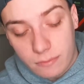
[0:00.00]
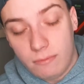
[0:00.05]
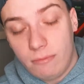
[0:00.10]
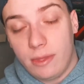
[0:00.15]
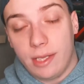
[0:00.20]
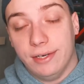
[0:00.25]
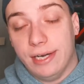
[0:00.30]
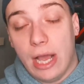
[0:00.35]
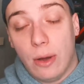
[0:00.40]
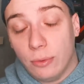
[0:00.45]

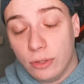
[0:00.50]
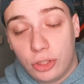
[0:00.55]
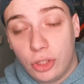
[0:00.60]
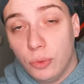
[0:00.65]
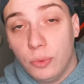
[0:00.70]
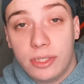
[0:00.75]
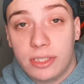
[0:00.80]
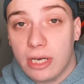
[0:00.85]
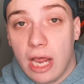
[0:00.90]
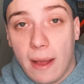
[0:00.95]
Now, when Tua
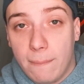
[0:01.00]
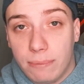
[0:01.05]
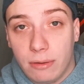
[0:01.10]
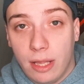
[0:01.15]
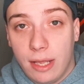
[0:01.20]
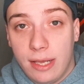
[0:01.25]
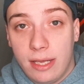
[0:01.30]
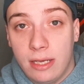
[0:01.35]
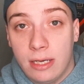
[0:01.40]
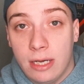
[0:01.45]
is not
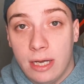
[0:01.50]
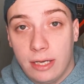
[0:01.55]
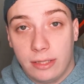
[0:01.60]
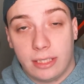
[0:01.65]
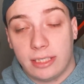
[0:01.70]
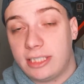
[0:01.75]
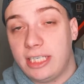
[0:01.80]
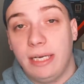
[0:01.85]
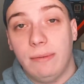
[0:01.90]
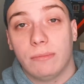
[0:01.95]
playing, the
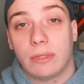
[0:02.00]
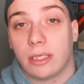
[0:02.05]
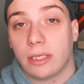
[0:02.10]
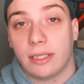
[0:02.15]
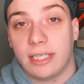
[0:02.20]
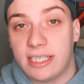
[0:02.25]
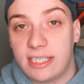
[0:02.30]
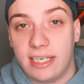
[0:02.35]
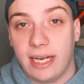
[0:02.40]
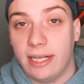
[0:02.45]
team literally
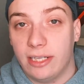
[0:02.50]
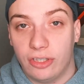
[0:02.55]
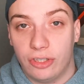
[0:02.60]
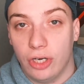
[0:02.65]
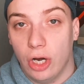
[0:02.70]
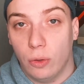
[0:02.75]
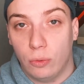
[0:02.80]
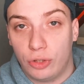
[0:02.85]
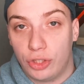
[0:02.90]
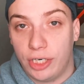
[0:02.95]
stands
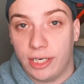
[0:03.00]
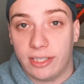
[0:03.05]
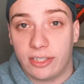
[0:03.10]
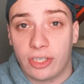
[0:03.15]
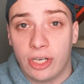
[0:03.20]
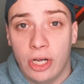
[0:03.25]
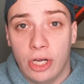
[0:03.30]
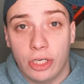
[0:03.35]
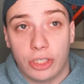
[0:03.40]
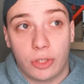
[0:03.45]
no chance.
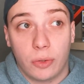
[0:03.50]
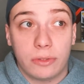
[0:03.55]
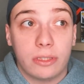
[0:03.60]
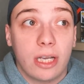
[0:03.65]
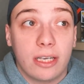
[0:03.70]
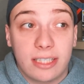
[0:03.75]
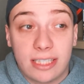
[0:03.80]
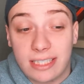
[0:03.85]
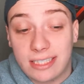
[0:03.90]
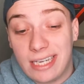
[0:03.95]
So
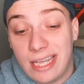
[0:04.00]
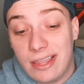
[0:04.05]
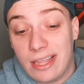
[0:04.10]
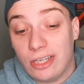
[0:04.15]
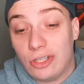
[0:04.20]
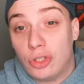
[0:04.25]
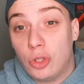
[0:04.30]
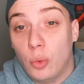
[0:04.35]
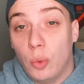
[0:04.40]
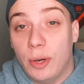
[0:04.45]
not to say that
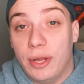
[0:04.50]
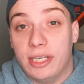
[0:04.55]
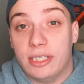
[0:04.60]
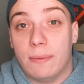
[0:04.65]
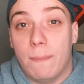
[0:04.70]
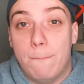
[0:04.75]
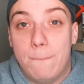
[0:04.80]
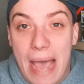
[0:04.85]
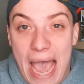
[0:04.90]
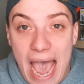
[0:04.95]
Tua is
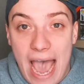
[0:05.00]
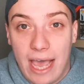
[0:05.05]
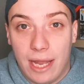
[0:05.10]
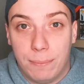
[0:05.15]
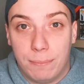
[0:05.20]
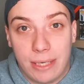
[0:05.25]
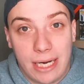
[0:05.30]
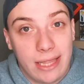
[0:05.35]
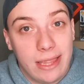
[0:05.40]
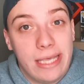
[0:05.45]
bad,
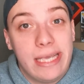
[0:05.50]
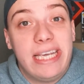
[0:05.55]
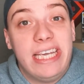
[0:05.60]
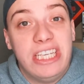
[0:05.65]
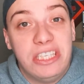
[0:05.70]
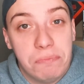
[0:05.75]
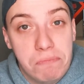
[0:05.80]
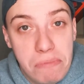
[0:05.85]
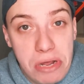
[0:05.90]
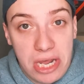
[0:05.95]
but I think he's
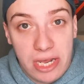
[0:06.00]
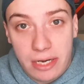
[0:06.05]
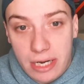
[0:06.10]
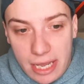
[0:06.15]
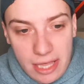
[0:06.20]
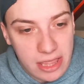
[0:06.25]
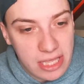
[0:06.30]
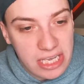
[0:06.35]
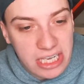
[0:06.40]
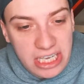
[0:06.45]
mid. I
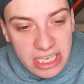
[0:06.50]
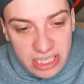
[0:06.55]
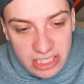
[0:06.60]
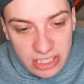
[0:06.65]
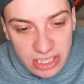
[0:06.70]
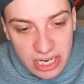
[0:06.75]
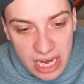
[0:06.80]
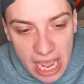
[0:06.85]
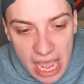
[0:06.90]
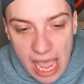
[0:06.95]
think he is
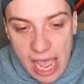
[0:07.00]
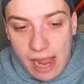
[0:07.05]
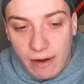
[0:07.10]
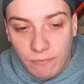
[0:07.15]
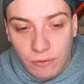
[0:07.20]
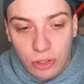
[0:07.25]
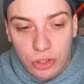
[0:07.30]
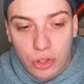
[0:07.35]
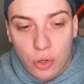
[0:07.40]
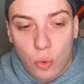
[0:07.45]
an
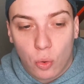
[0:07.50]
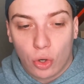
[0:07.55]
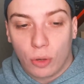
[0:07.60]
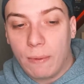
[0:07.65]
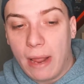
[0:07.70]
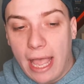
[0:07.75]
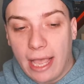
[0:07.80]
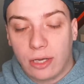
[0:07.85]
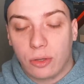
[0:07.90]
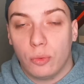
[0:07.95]
average
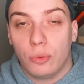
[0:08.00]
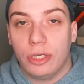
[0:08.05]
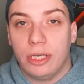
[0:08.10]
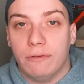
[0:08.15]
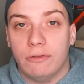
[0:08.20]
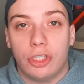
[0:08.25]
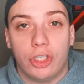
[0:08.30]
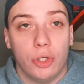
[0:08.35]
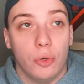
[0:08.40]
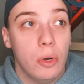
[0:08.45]
quarterback who
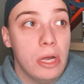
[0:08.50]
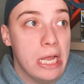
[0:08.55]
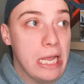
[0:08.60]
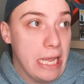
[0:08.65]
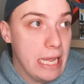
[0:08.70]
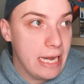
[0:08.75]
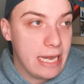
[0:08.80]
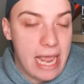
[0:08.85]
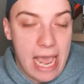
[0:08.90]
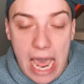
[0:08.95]
gives you
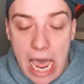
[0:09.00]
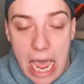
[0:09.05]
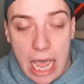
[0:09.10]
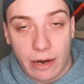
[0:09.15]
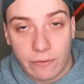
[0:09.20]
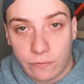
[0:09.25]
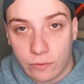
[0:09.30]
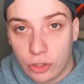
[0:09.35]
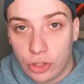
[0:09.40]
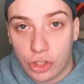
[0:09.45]
an
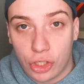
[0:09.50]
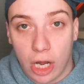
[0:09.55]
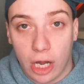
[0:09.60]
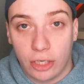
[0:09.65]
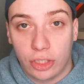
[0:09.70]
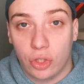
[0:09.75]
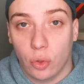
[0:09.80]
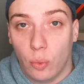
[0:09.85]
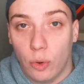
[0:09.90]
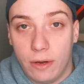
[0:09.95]
average shot
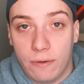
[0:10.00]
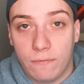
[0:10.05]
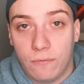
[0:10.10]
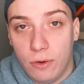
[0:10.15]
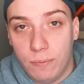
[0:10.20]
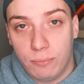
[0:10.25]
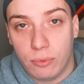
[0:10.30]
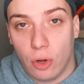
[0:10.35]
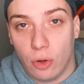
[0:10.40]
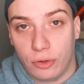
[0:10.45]
to win
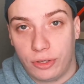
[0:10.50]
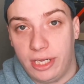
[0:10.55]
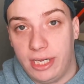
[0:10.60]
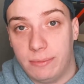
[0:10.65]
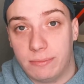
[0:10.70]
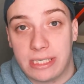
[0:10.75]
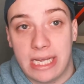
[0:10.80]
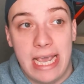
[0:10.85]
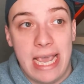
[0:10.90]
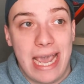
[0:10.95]
football
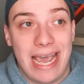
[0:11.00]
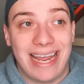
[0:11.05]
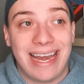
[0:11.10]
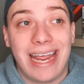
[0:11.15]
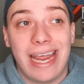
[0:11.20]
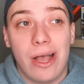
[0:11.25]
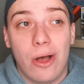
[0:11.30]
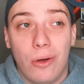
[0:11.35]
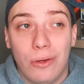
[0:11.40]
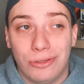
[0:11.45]
games. And I
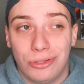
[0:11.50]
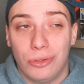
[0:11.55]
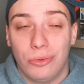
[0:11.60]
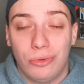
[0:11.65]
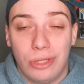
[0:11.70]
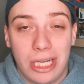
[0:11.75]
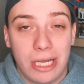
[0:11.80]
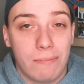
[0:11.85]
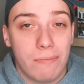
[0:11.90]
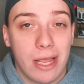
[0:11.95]
also
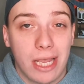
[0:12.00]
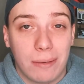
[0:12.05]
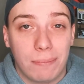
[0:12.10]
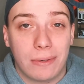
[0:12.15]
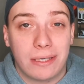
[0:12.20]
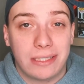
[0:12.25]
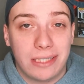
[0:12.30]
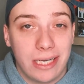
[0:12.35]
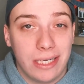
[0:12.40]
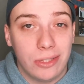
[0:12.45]
think Mike
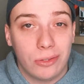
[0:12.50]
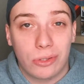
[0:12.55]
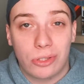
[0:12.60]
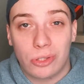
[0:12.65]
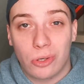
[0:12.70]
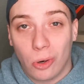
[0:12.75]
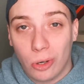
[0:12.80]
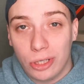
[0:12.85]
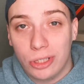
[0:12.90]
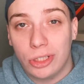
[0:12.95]
McDaniel
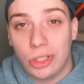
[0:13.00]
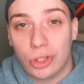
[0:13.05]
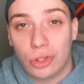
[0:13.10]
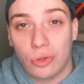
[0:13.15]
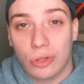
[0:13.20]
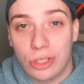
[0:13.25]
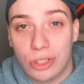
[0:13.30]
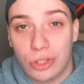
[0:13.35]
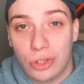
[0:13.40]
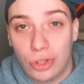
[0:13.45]
started to
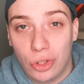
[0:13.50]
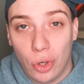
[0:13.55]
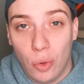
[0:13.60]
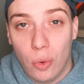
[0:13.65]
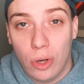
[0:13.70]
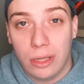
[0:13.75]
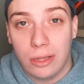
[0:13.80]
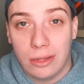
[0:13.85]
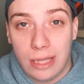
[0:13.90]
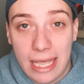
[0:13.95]
trust Tua
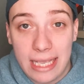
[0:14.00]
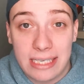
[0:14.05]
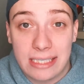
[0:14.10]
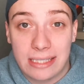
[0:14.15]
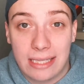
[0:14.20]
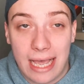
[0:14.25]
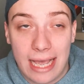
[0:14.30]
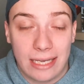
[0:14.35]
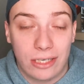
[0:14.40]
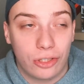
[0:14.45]
less
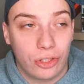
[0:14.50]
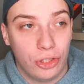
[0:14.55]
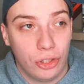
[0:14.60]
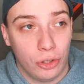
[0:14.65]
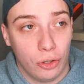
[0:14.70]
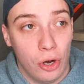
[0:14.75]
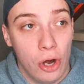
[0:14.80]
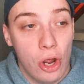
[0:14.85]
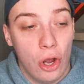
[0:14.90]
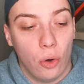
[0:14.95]
last year.
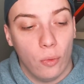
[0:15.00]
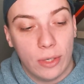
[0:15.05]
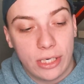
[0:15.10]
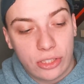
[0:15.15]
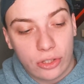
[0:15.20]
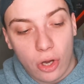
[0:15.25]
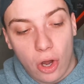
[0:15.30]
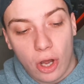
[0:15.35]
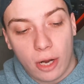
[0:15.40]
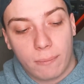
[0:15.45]
We
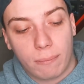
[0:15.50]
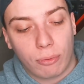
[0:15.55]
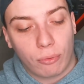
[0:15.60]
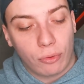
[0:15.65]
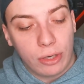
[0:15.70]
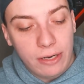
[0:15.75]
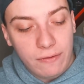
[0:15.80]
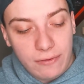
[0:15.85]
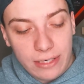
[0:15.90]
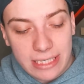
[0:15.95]
saw in
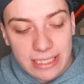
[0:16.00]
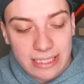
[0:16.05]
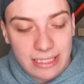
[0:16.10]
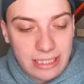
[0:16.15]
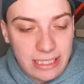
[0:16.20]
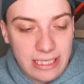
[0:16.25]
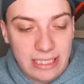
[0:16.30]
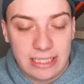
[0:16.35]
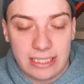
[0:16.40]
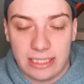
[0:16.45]
previous
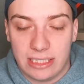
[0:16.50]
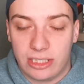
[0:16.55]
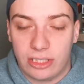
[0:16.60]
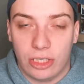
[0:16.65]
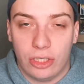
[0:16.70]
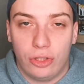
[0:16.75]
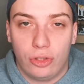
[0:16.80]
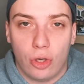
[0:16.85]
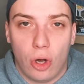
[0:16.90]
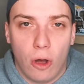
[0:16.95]
seasons, the
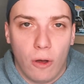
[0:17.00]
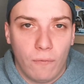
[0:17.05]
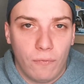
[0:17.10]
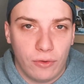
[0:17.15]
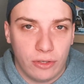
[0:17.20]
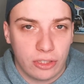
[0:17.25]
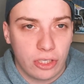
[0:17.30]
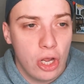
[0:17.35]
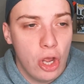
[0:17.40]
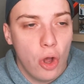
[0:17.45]

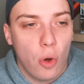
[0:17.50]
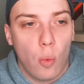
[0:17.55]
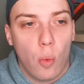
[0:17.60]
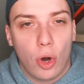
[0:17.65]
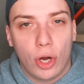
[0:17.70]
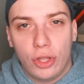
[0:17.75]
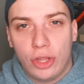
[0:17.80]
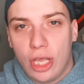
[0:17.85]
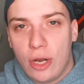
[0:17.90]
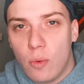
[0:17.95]
Dolphins, what
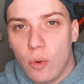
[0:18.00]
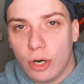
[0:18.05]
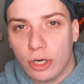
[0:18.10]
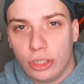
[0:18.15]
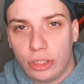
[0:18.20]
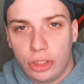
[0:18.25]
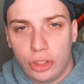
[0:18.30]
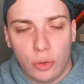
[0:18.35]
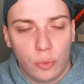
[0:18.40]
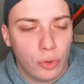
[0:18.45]
did they want to do?